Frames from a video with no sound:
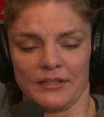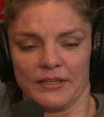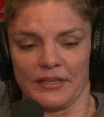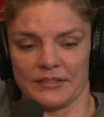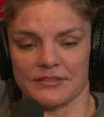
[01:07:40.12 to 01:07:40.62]

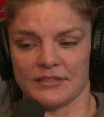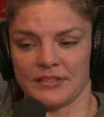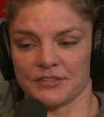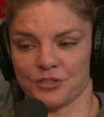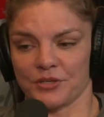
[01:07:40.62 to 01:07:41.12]

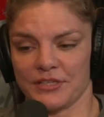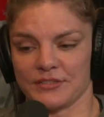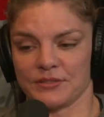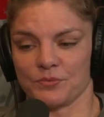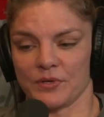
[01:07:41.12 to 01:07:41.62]
It's
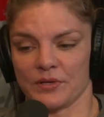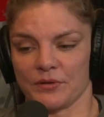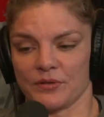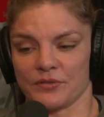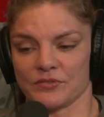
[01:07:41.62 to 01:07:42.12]
crazy.
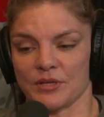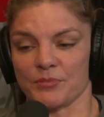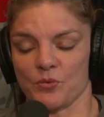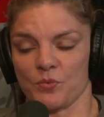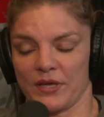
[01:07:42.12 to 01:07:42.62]
Some
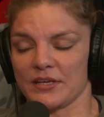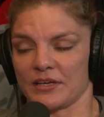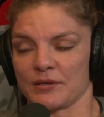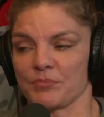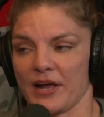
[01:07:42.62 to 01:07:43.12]
of the weight
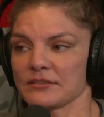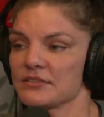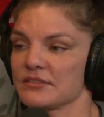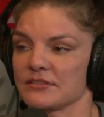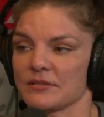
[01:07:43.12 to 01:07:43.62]
cutting
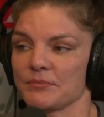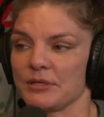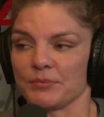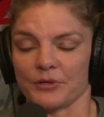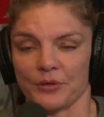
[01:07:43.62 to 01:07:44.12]
practices that
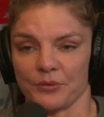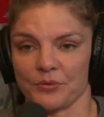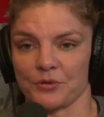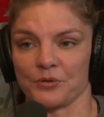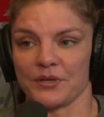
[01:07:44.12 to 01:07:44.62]
people go
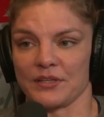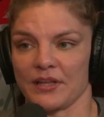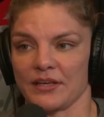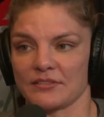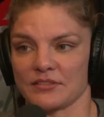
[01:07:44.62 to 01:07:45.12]
through and
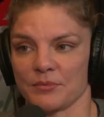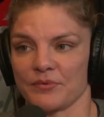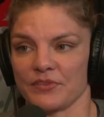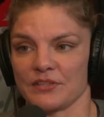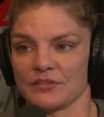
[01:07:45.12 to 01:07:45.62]
like some
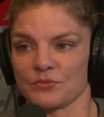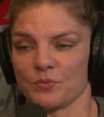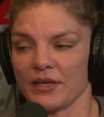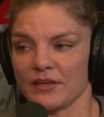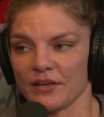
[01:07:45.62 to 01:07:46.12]
of these
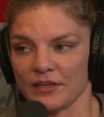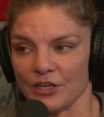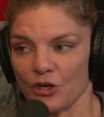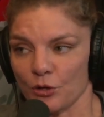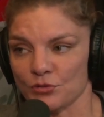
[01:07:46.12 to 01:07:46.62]
weight cutting
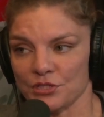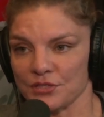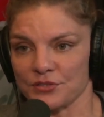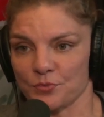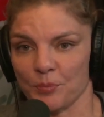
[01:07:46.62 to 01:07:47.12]

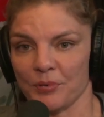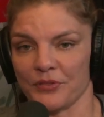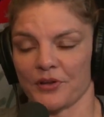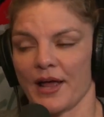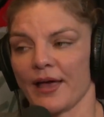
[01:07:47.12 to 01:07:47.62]
coaches will put
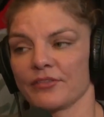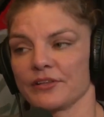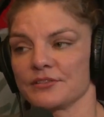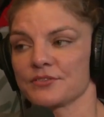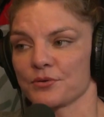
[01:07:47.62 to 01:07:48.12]
their
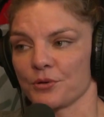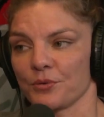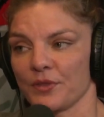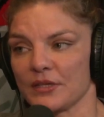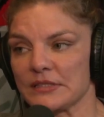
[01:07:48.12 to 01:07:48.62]
athletes through
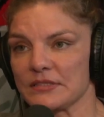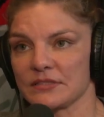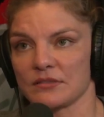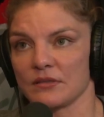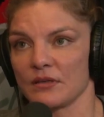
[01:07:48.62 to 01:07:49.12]
that's
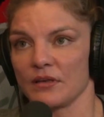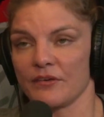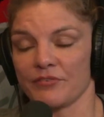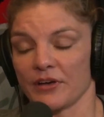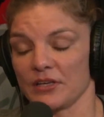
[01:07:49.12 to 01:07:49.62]

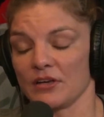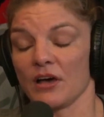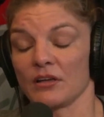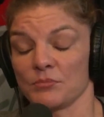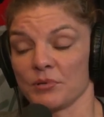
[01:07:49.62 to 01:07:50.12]
fucking
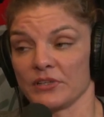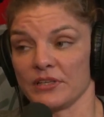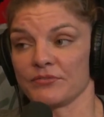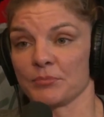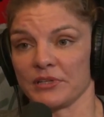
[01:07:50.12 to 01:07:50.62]

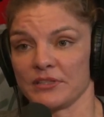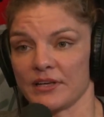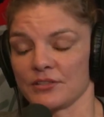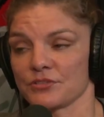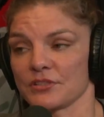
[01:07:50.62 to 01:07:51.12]
unbelievably
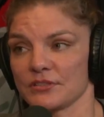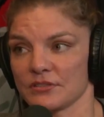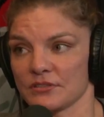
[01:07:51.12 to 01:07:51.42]
dangerous.